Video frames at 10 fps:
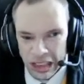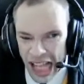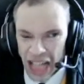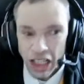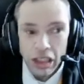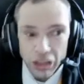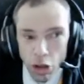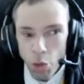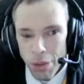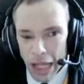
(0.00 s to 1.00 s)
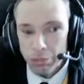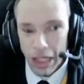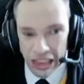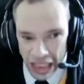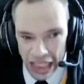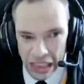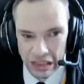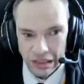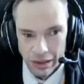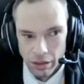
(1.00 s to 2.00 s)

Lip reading: Check your railway keys.